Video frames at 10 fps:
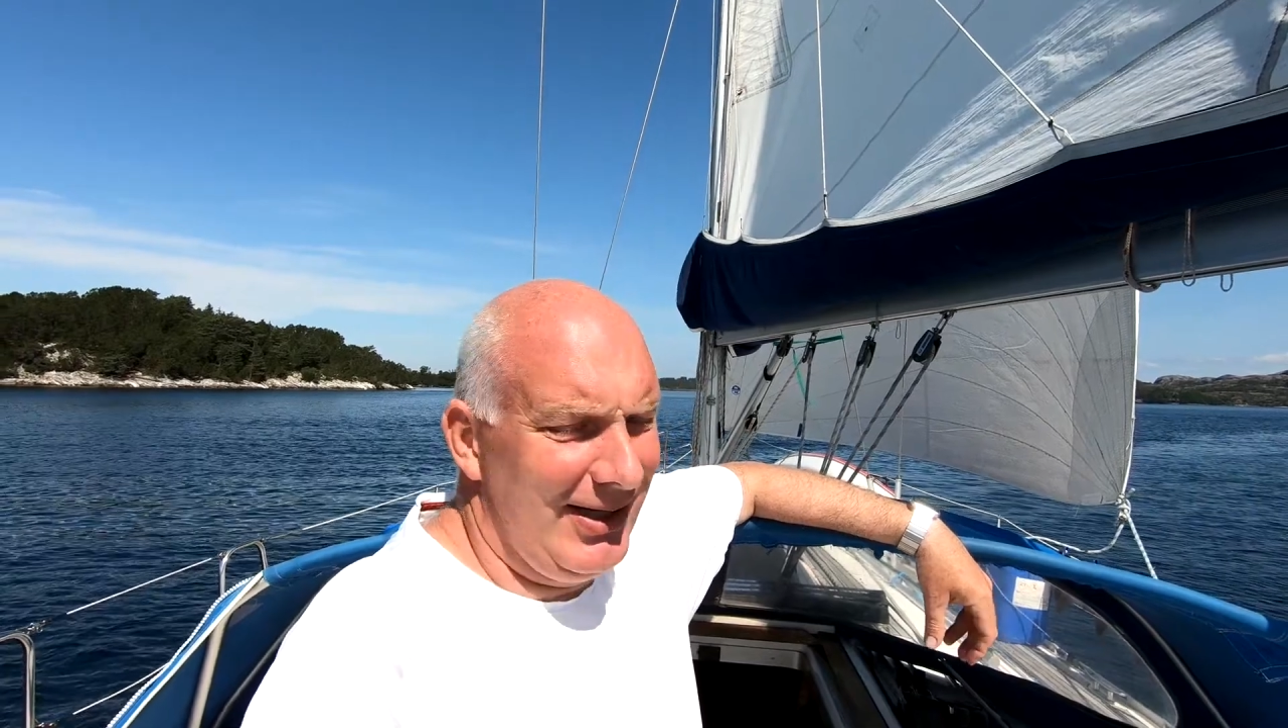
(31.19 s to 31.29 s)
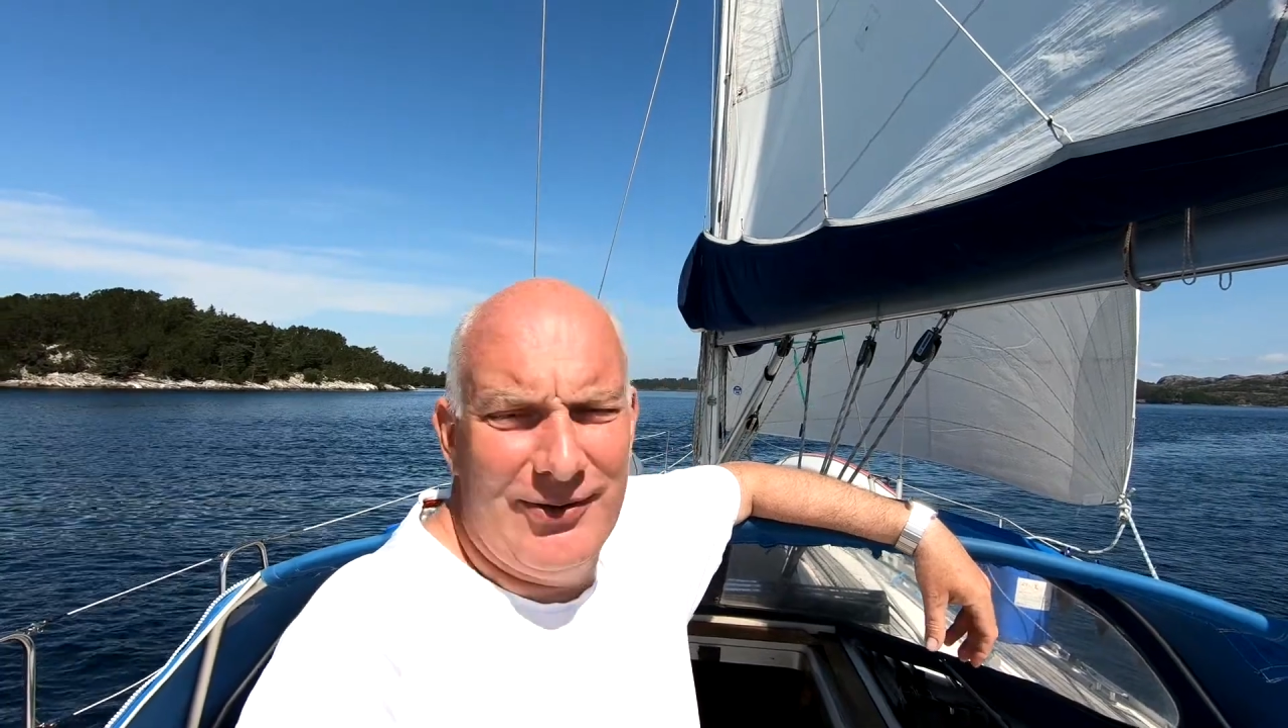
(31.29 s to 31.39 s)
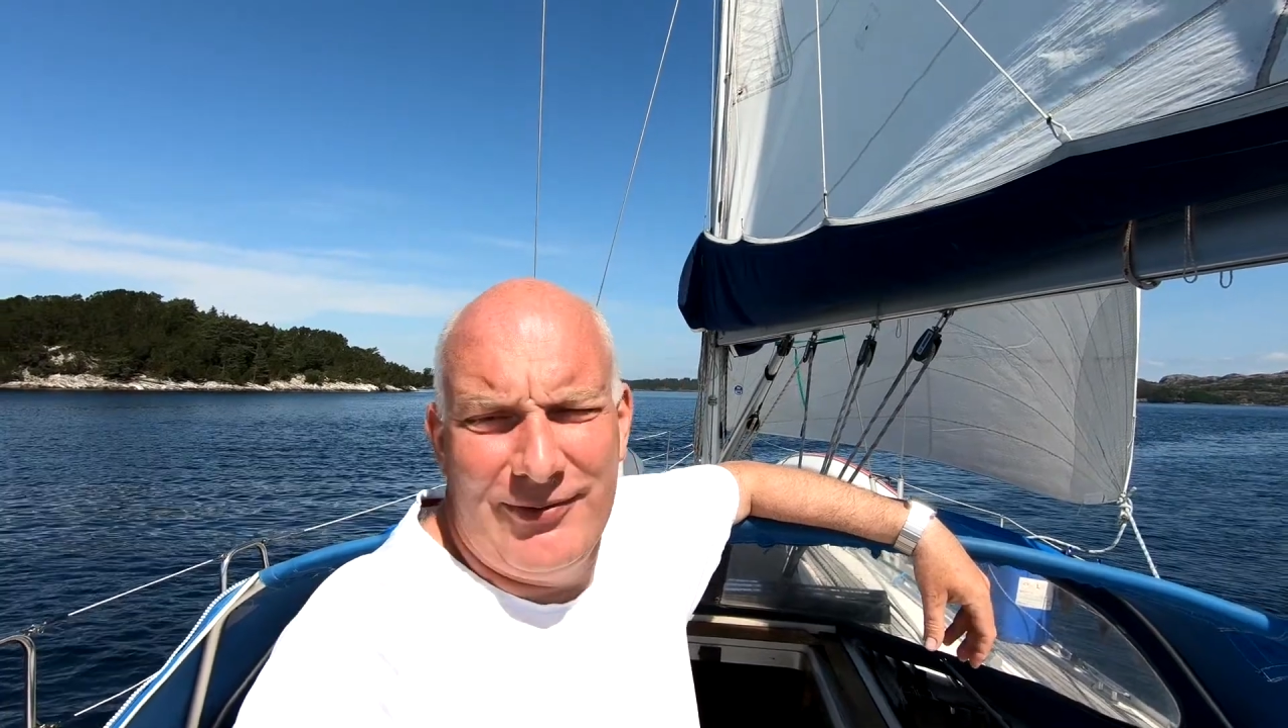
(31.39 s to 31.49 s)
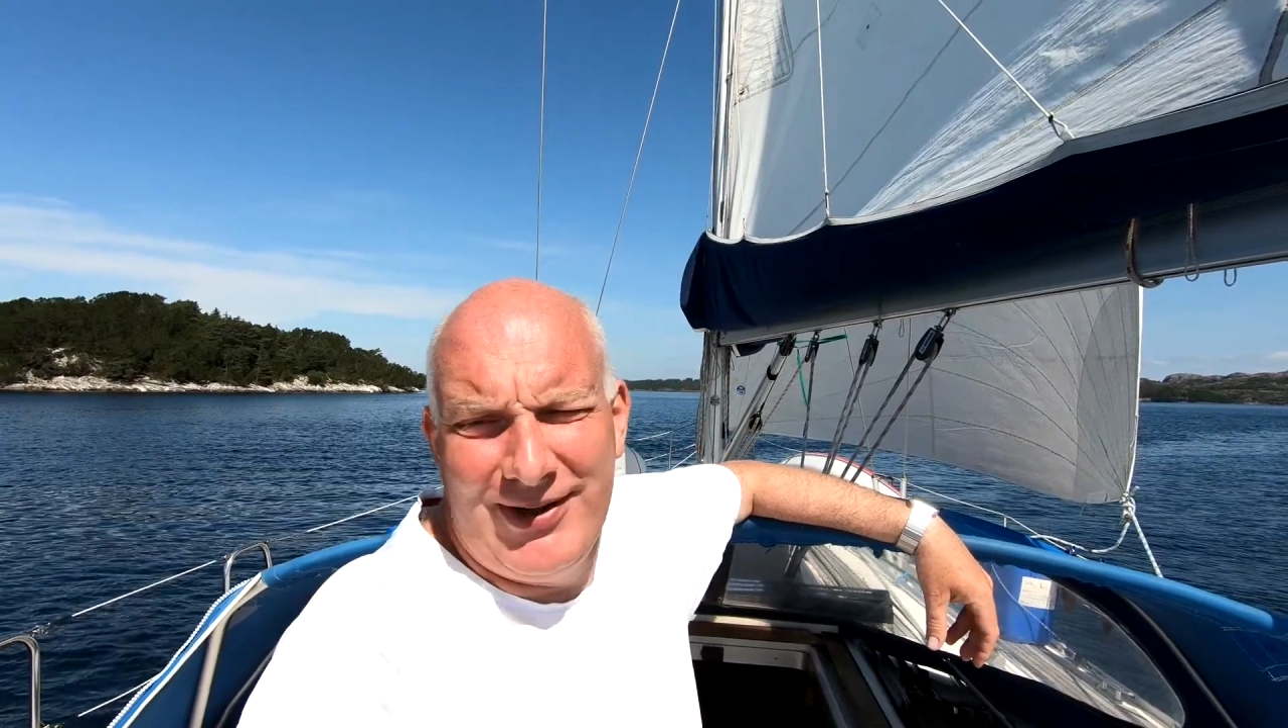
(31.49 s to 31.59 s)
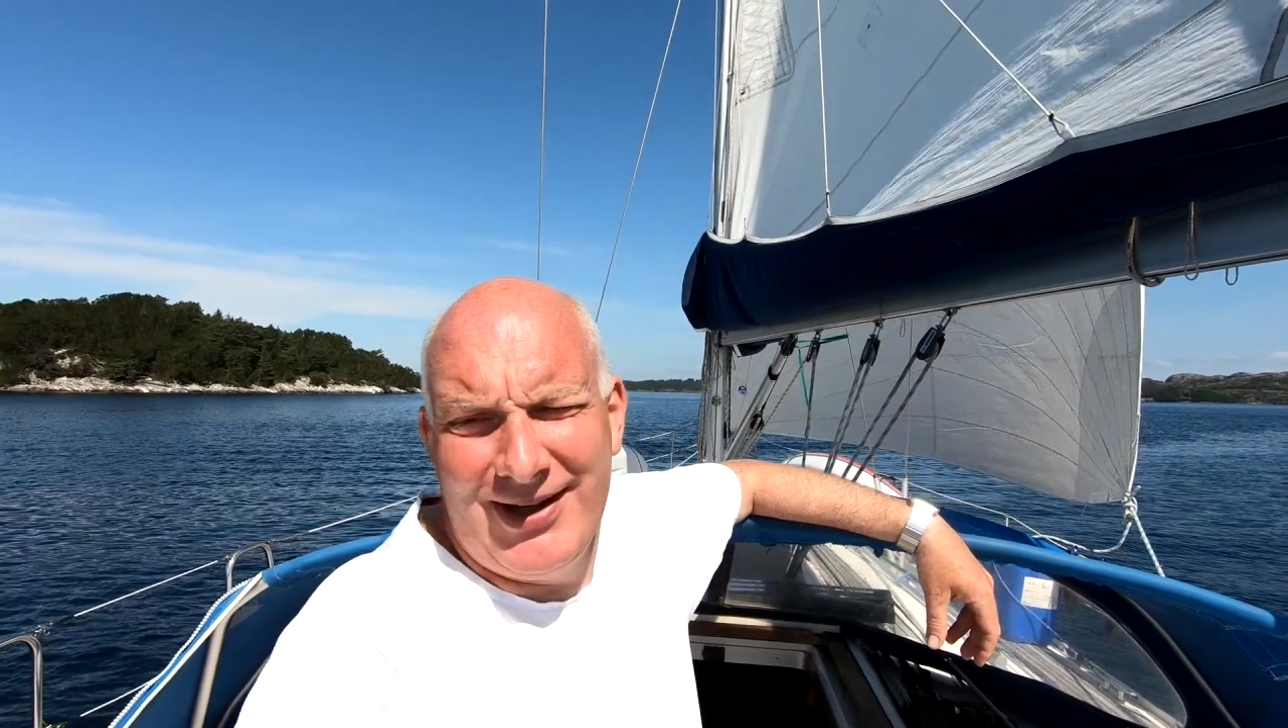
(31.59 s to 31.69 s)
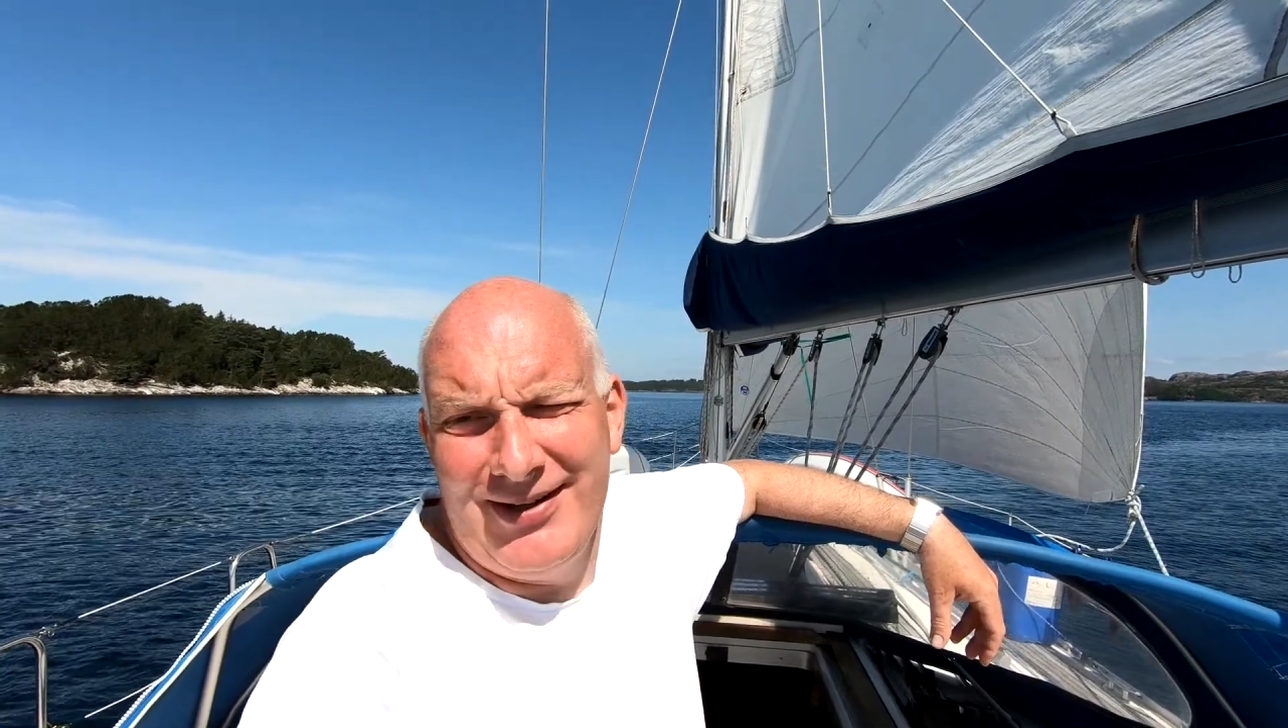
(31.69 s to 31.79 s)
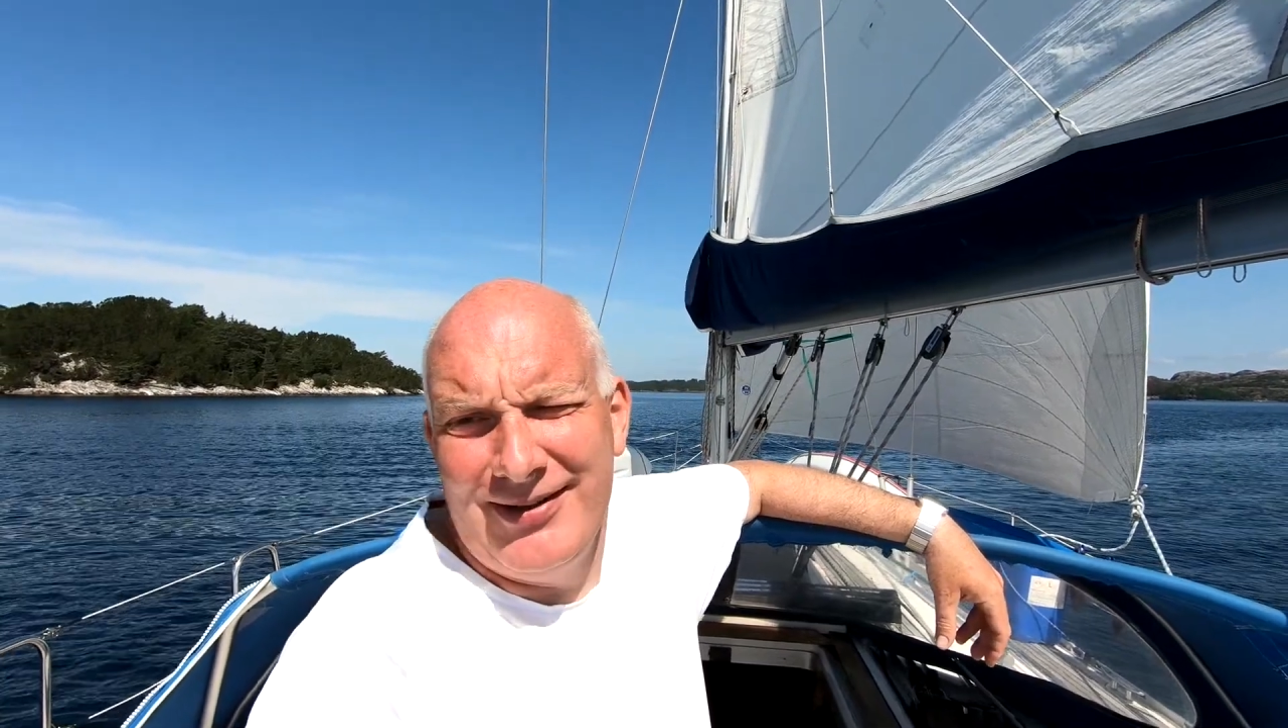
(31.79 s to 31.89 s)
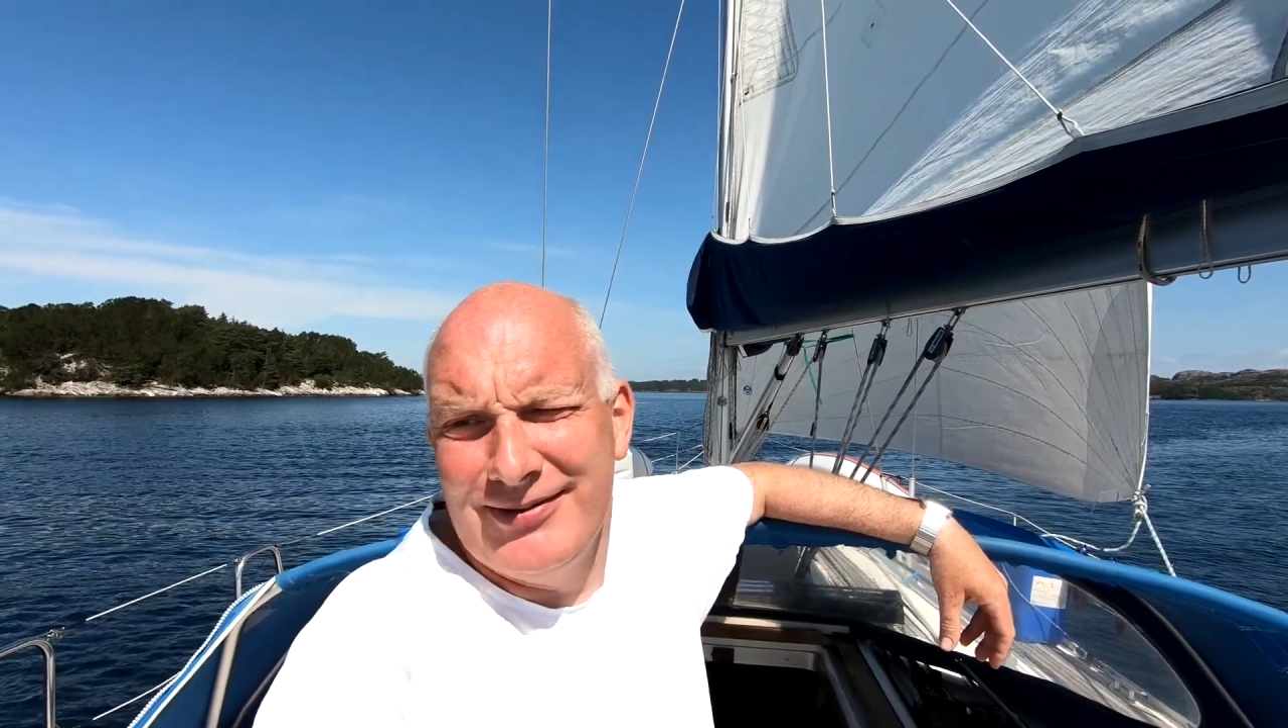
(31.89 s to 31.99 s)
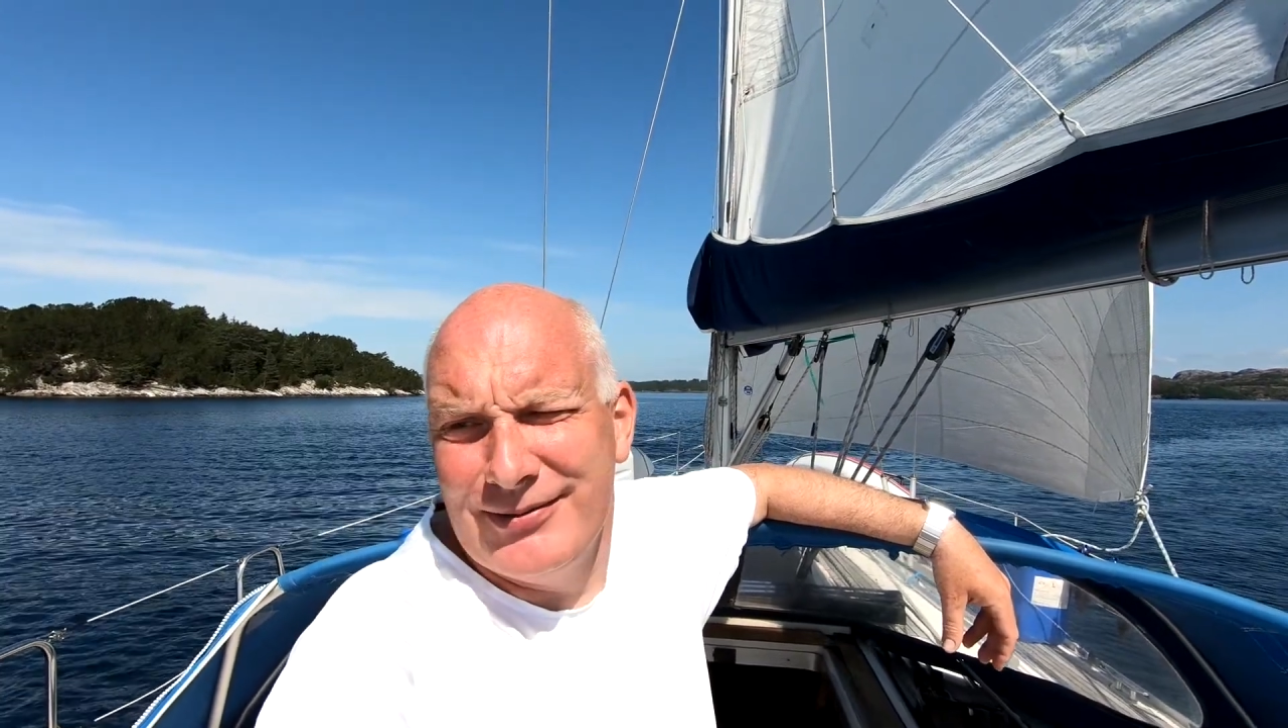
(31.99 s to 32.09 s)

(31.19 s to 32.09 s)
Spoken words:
of Herla.